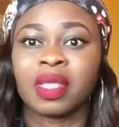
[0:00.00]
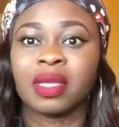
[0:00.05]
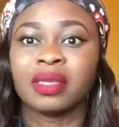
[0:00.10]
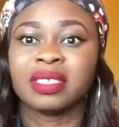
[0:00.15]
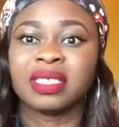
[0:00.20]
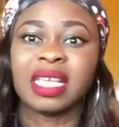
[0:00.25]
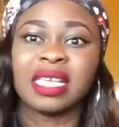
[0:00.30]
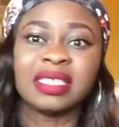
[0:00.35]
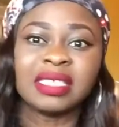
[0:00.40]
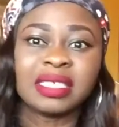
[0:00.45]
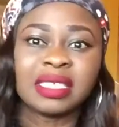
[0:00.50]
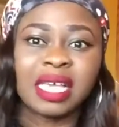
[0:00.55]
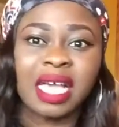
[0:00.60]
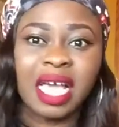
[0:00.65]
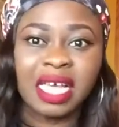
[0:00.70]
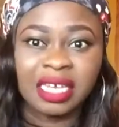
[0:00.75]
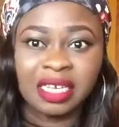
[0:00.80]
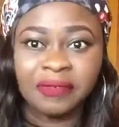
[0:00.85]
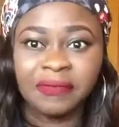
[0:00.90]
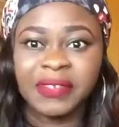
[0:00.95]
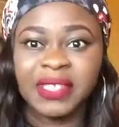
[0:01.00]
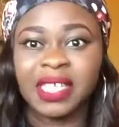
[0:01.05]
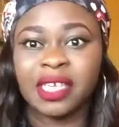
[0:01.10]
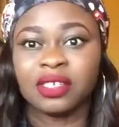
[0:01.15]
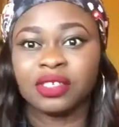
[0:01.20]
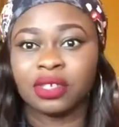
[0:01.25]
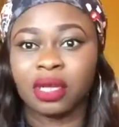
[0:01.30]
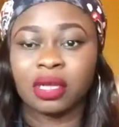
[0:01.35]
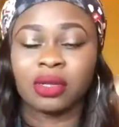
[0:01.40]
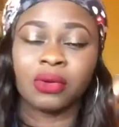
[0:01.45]
send an
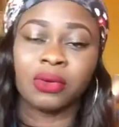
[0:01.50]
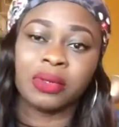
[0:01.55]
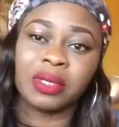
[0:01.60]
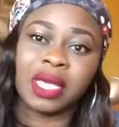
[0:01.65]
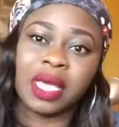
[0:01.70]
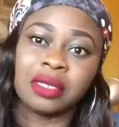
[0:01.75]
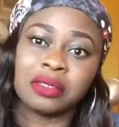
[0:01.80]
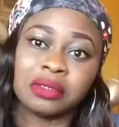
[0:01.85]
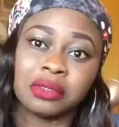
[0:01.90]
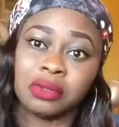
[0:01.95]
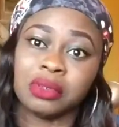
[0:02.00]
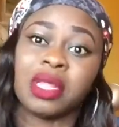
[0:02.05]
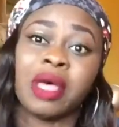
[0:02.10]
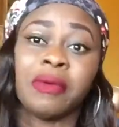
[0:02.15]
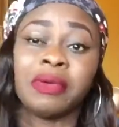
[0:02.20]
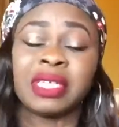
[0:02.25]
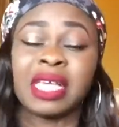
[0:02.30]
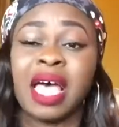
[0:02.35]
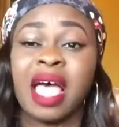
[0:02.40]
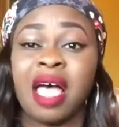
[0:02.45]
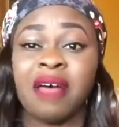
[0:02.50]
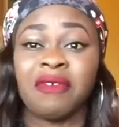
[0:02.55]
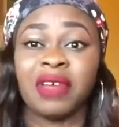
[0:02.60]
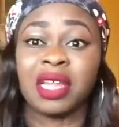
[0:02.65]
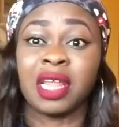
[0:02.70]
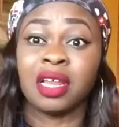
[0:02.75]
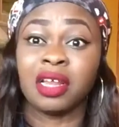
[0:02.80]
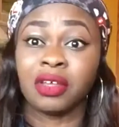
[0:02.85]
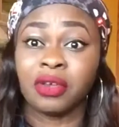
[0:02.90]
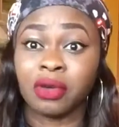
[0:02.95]
invitation and all that. So that was how I
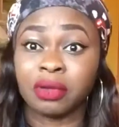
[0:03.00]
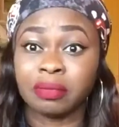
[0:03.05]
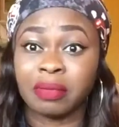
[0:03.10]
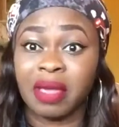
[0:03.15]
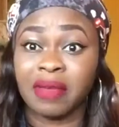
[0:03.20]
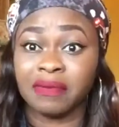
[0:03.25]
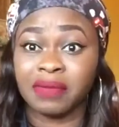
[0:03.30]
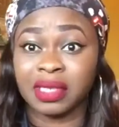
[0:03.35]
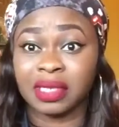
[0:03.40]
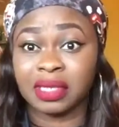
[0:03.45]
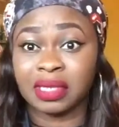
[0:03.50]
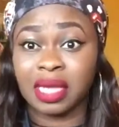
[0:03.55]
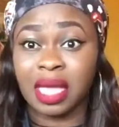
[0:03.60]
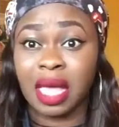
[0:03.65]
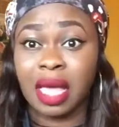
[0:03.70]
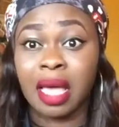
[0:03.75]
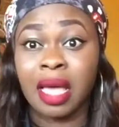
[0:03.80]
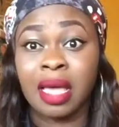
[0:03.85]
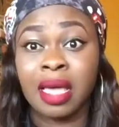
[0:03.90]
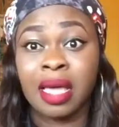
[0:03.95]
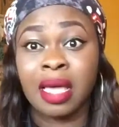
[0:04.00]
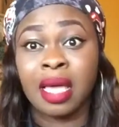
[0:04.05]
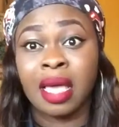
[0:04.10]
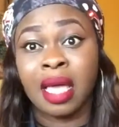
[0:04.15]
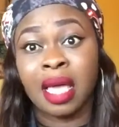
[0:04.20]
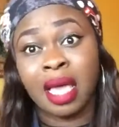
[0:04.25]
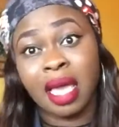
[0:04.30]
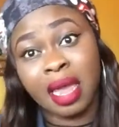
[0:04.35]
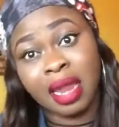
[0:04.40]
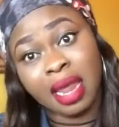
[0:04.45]
finally got my visa.
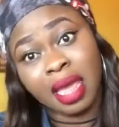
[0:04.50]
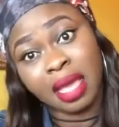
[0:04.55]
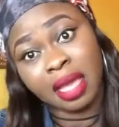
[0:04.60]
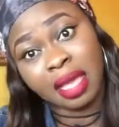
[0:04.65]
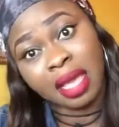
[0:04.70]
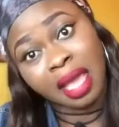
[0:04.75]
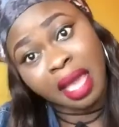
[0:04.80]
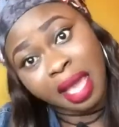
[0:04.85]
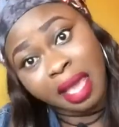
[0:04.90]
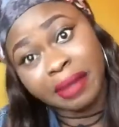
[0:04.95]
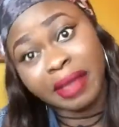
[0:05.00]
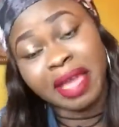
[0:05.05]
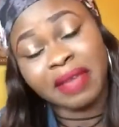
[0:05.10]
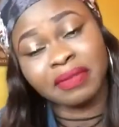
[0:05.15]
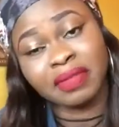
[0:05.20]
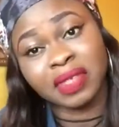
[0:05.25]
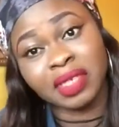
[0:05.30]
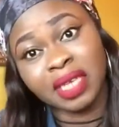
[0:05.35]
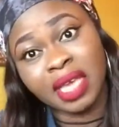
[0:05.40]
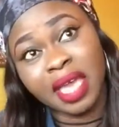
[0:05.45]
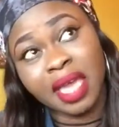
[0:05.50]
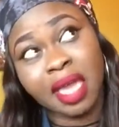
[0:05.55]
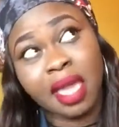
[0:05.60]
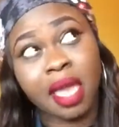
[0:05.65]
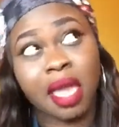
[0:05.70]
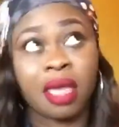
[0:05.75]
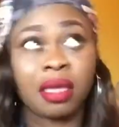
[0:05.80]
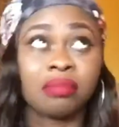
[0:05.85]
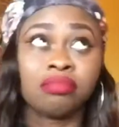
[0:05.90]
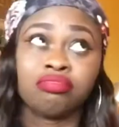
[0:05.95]
And I arrived
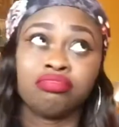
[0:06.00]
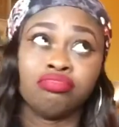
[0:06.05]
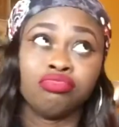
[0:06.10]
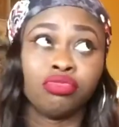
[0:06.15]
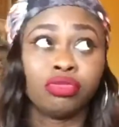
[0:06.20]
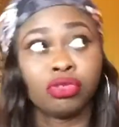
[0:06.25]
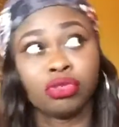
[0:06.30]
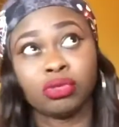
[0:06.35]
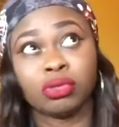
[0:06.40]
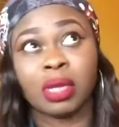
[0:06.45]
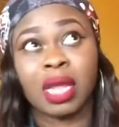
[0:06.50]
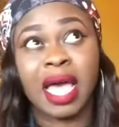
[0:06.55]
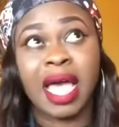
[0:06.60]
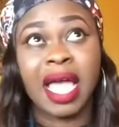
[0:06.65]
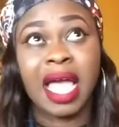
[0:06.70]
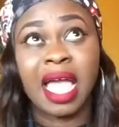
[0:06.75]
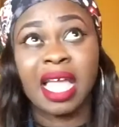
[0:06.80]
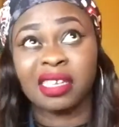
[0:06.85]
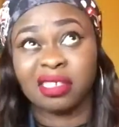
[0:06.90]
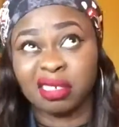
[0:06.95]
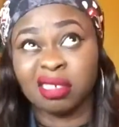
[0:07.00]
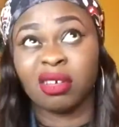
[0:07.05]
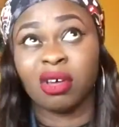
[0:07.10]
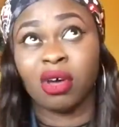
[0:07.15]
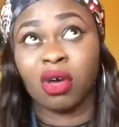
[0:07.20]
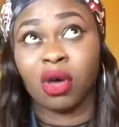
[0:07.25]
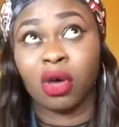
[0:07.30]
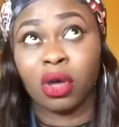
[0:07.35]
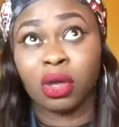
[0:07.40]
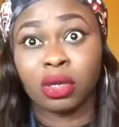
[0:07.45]
here July
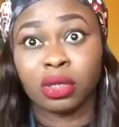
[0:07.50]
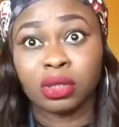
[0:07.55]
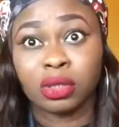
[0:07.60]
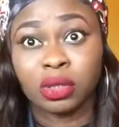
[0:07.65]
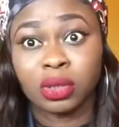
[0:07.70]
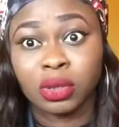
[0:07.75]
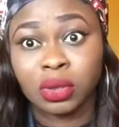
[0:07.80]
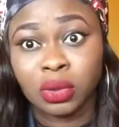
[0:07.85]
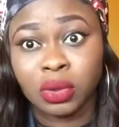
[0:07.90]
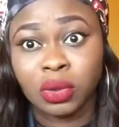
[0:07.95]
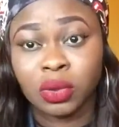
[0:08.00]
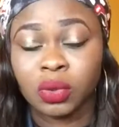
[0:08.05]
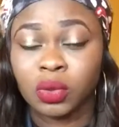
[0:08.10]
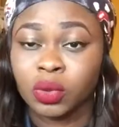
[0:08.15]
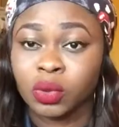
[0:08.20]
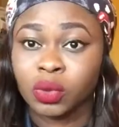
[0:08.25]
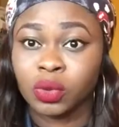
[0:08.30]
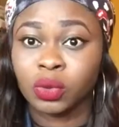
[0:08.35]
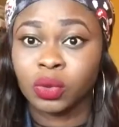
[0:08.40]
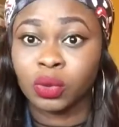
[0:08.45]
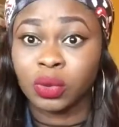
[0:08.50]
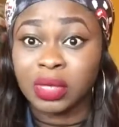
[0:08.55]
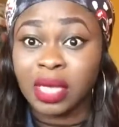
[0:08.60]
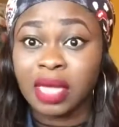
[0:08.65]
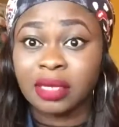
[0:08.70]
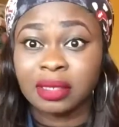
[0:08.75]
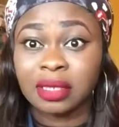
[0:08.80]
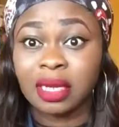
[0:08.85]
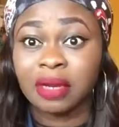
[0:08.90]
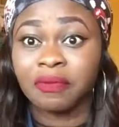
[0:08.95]
3rd,
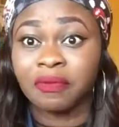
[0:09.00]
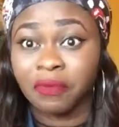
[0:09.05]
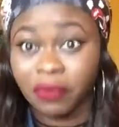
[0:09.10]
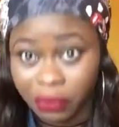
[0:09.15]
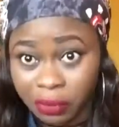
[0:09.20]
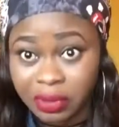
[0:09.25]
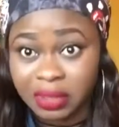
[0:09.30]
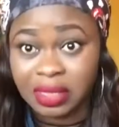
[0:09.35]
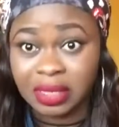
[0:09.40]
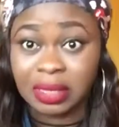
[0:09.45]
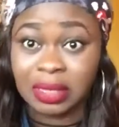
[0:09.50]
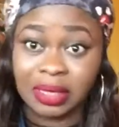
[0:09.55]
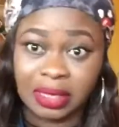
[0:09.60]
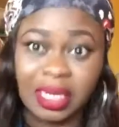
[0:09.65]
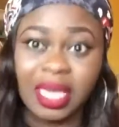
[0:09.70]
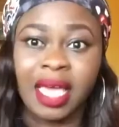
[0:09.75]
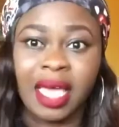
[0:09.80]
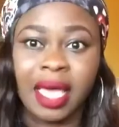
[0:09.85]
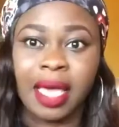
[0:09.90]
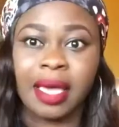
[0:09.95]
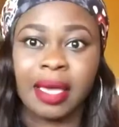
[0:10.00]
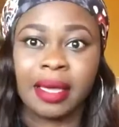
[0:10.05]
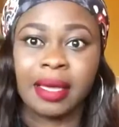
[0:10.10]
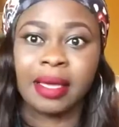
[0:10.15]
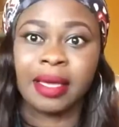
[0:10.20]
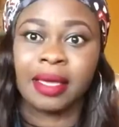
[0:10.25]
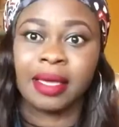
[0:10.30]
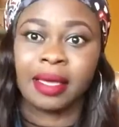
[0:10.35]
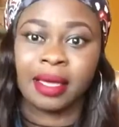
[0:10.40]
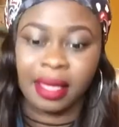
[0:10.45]
2014. Yeah,
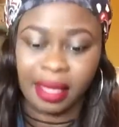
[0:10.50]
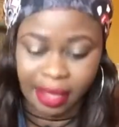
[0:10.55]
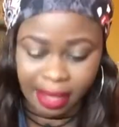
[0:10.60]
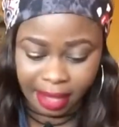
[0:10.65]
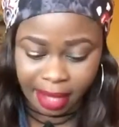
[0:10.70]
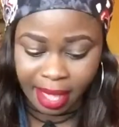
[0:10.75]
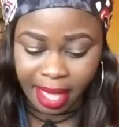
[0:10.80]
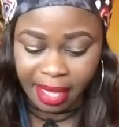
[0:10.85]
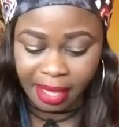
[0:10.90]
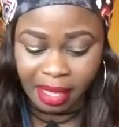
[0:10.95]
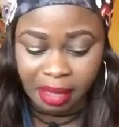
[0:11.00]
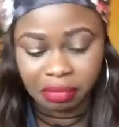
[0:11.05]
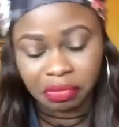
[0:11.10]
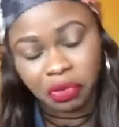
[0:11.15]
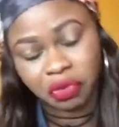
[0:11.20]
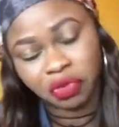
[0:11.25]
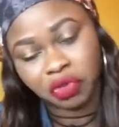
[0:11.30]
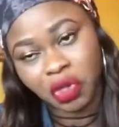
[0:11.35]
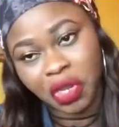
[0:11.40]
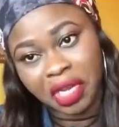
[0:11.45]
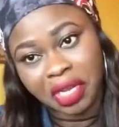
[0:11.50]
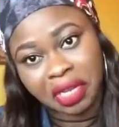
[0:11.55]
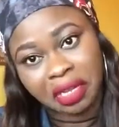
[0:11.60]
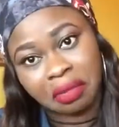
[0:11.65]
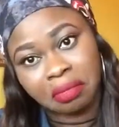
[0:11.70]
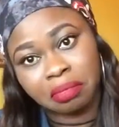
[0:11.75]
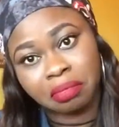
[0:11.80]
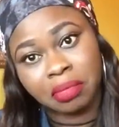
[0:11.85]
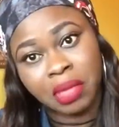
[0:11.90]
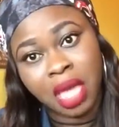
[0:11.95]
I came to join
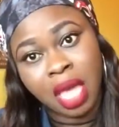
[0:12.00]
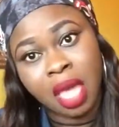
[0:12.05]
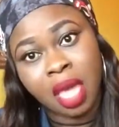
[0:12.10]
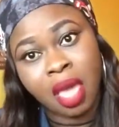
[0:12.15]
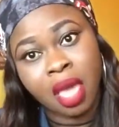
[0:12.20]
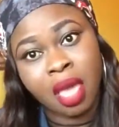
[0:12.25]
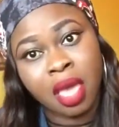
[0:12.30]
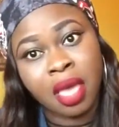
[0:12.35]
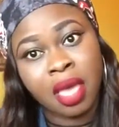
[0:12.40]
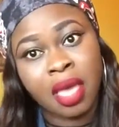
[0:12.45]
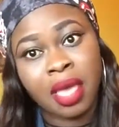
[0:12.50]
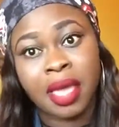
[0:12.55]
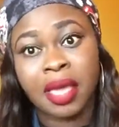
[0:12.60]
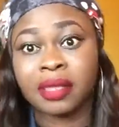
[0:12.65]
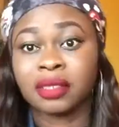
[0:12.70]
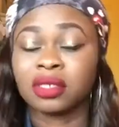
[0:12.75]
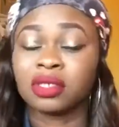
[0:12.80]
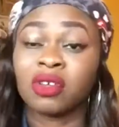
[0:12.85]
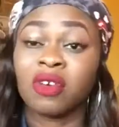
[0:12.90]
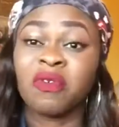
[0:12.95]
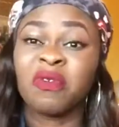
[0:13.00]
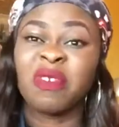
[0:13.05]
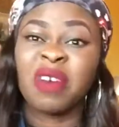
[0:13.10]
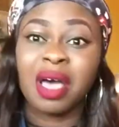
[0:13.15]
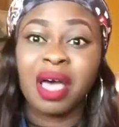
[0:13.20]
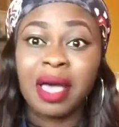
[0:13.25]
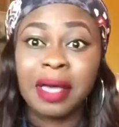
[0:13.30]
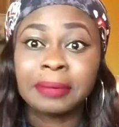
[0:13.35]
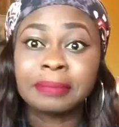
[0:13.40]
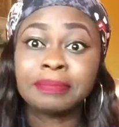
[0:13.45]
him. And so
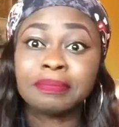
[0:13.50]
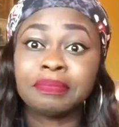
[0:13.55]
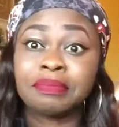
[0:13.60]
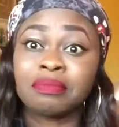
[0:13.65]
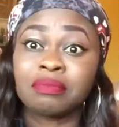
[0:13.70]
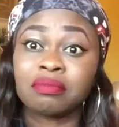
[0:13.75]
far,